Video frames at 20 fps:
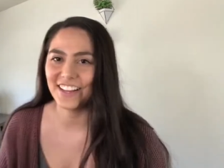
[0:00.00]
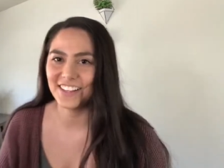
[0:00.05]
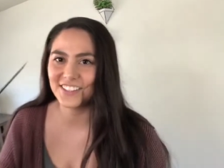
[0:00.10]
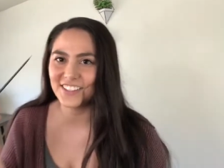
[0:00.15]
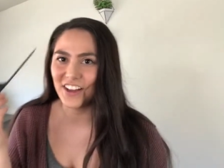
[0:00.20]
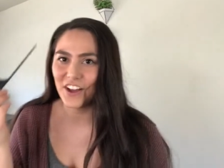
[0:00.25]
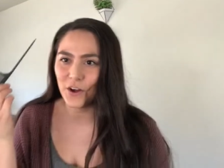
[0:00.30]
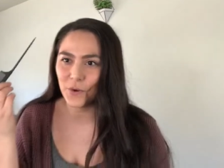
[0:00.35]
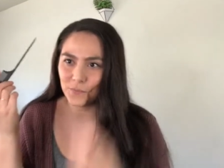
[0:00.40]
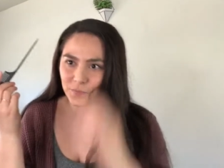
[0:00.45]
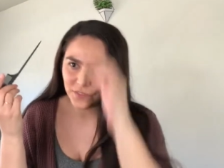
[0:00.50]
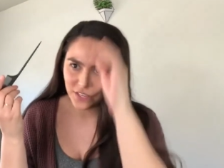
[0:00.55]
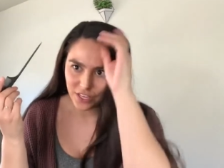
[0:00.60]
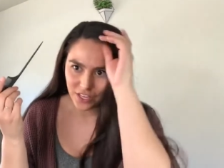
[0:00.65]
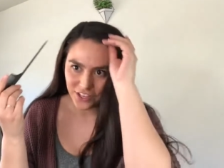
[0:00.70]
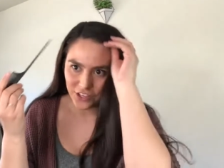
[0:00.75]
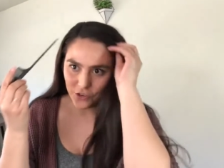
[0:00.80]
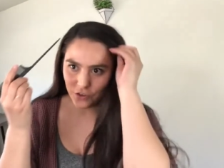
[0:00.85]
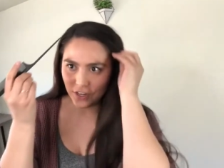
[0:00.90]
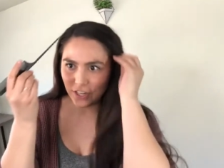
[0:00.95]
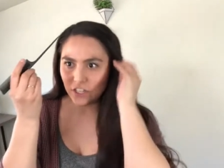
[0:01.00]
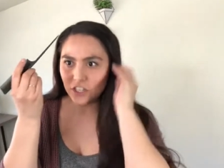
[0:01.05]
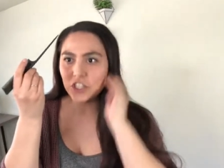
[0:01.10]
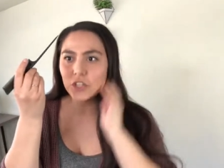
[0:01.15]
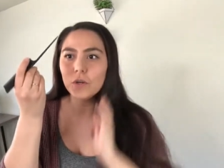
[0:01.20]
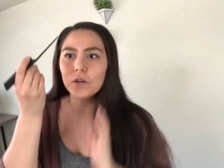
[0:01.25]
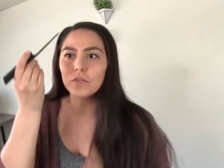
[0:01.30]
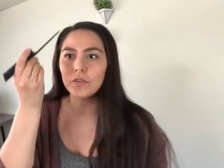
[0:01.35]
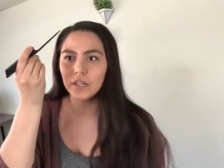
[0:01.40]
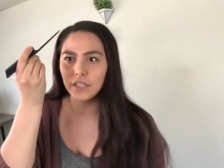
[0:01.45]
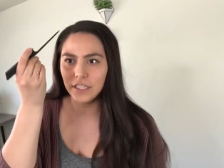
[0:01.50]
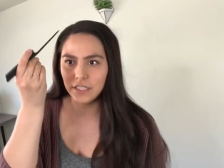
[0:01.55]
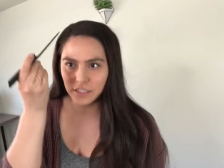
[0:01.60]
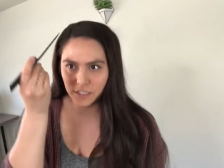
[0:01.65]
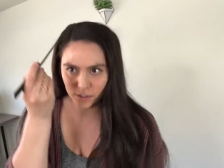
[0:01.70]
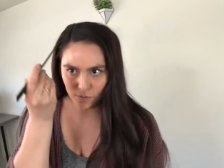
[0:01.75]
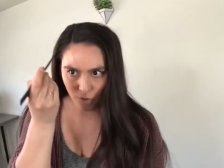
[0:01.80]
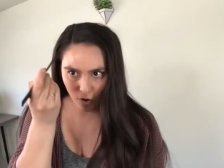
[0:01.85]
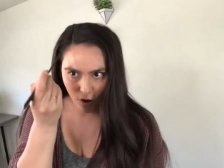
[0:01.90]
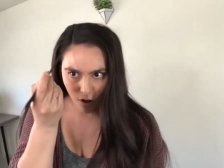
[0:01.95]
so you can do a really
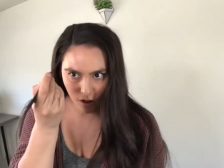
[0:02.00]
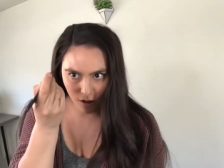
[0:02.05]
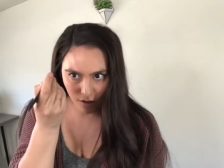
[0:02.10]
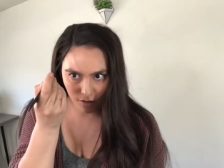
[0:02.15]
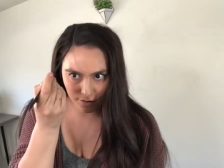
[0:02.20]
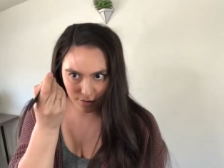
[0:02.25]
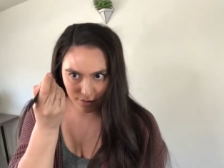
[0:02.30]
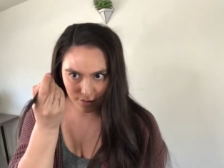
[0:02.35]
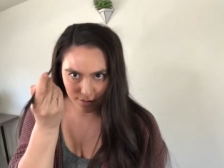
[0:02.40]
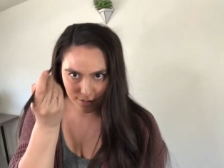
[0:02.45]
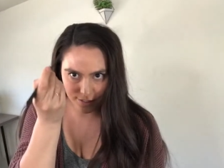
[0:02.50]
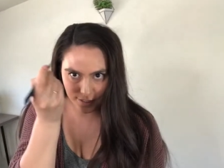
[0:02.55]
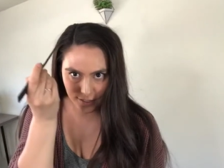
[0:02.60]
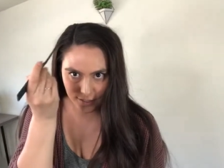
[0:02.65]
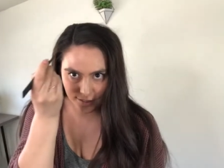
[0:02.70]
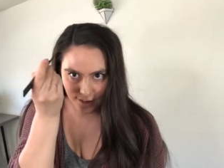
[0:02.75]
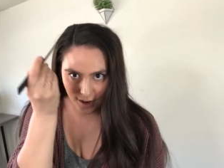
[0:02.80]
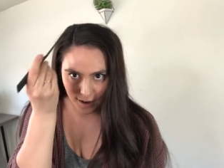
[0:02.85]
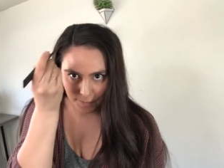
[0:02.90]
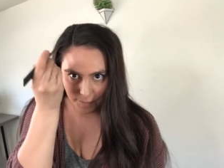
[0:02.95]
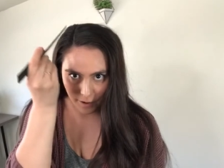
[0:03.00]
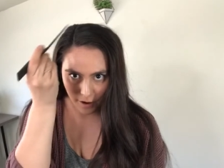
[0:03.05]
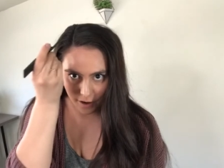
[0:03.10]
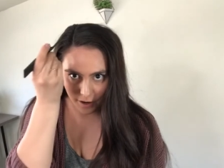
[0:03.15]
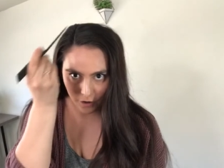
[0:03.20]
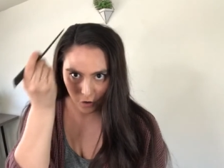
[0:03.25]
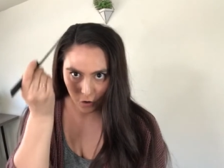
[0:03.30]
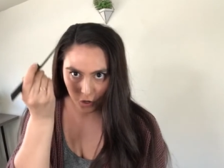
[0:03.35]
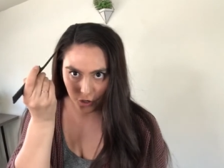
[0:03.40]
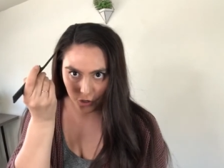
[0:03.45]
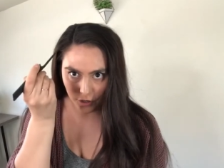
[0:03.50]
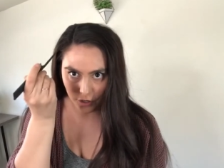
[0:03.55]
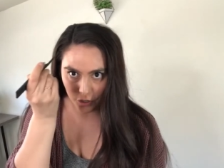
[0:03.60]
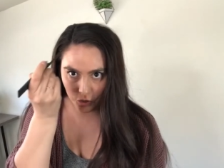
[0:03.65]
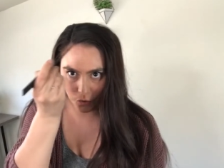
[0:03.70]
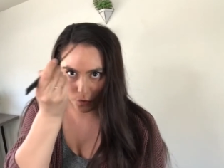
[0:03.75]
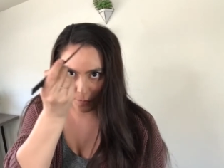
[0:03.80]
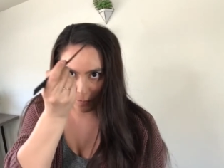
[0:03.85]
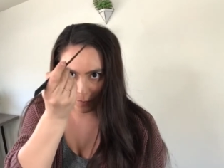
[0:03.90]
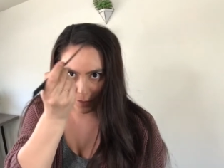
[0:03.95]
small zigzag part or you can
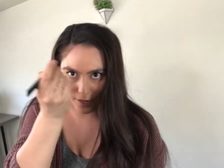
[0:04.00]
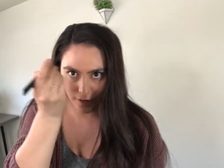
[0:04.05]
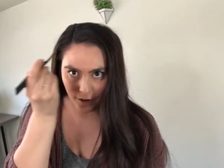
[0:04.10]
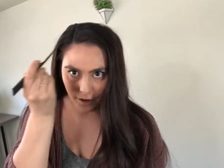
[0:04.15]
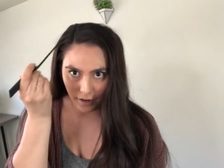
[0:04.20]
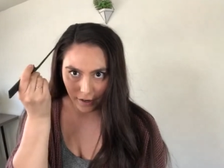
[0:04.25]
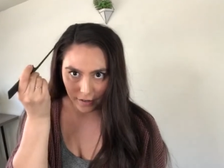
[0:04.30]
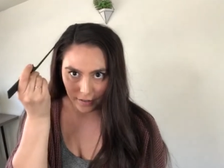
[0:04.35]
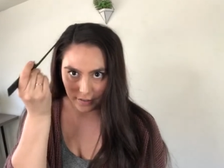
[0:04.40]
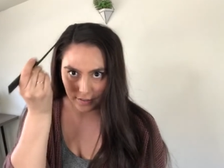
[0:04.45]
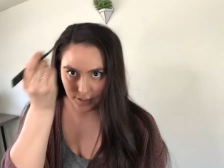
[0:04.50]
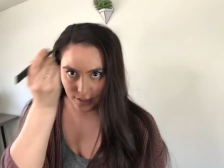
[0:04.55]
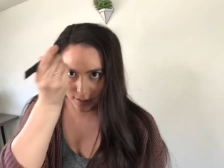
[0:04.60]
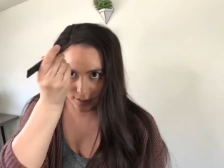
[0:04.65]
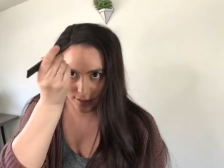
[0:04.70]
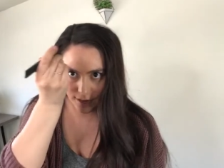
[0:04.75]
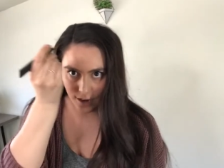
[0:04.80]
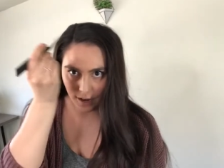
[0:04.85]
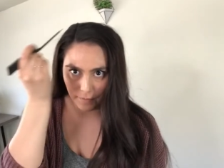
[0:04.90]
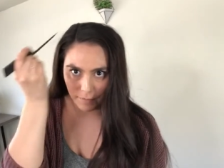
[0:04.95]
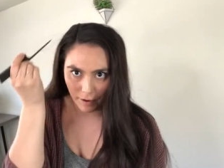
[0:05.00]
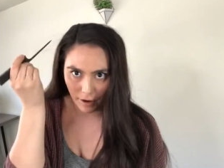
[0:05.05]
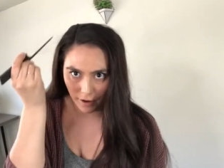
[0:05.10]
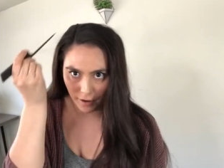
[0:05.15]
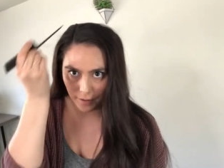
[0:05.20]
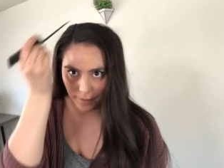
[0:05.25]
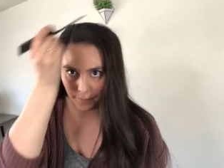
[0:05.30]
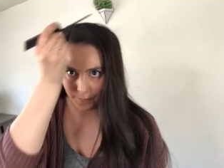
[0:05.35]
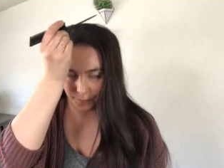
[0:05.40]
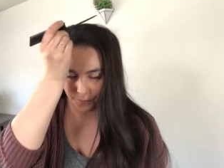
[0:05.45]
do a bigger zigzag part.